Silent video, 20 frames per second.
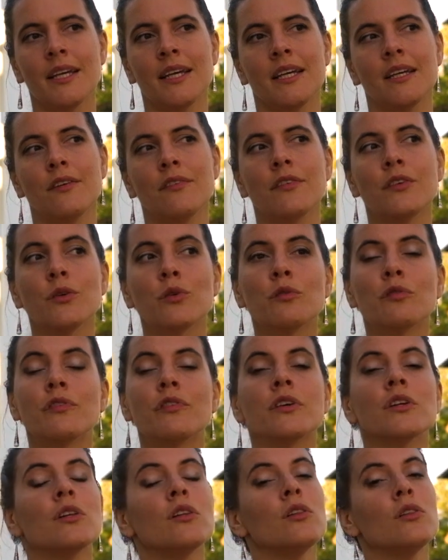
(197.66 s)
If you
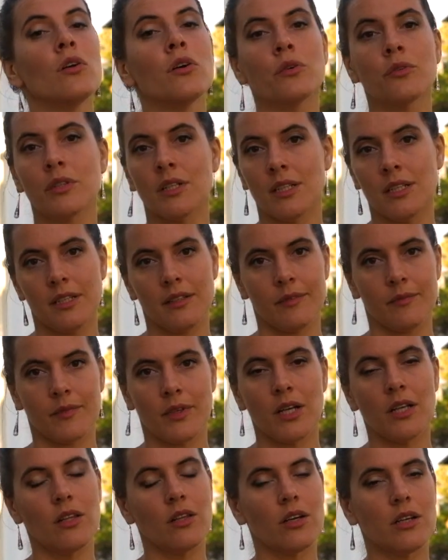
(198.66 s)
feel lonely
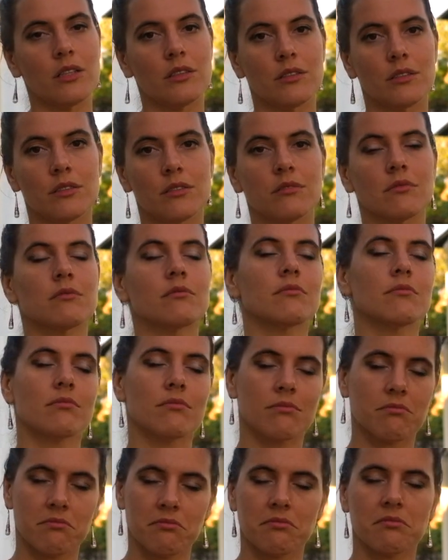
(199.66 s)
a lot,
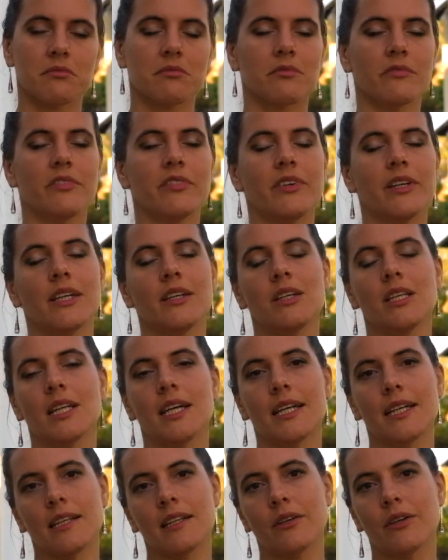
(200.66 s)
very
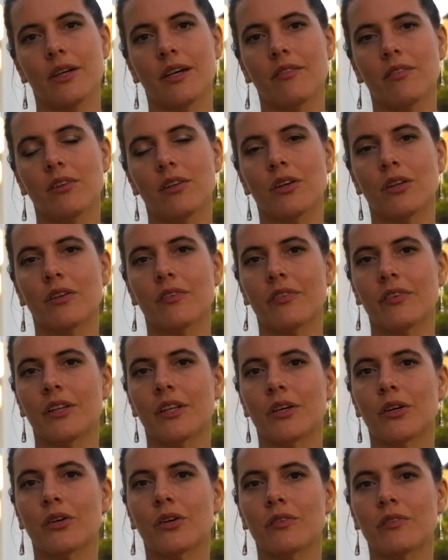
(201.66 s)
likely you have a lot of
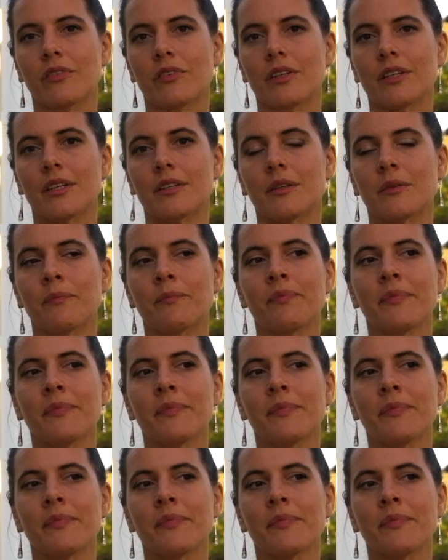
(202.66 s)
inner conflict.